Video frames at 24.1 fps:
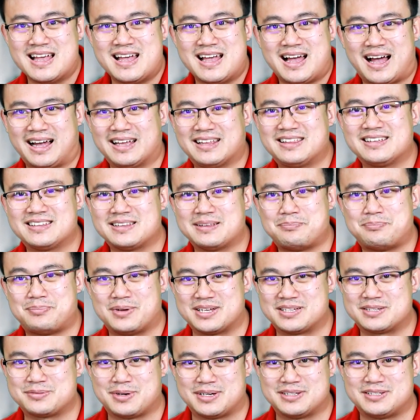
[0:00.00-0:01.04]
I think the
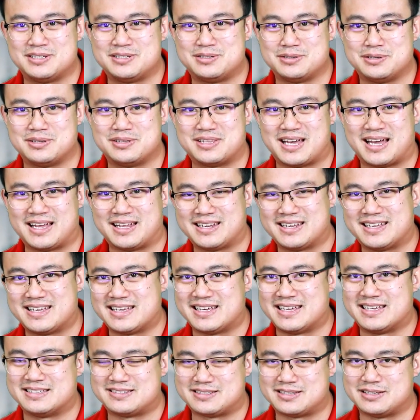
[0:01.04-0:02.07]
best way to do that
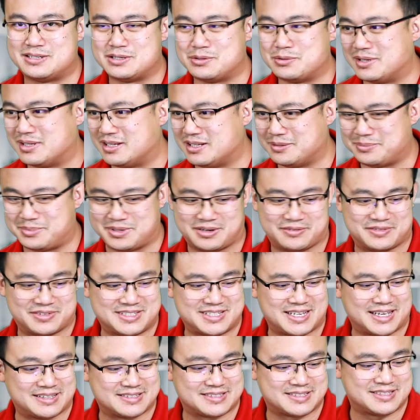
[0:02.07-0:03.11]
is to do a little bit of a
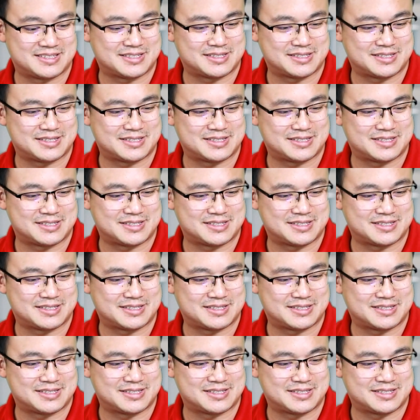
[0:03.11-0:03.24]
test.